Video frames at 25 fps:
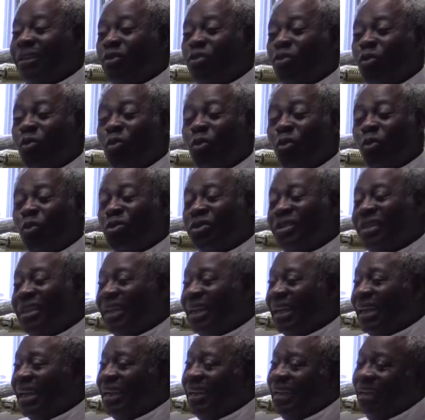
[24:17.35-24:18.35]
to lose
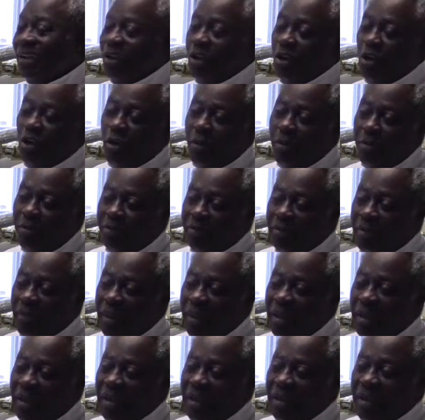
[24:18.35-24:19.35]
the kingdom,
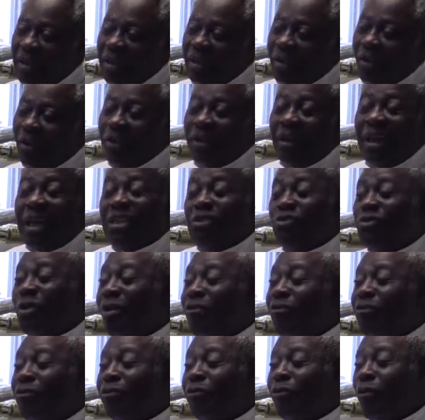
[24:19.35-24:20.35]
unless you are
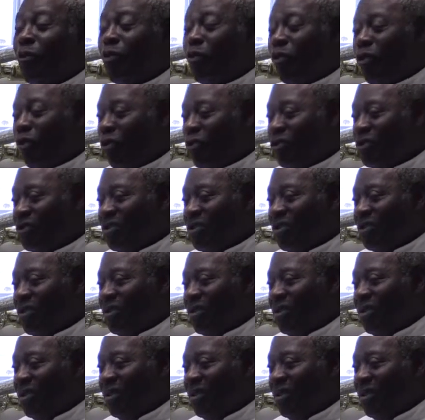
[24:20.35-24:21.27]
focused.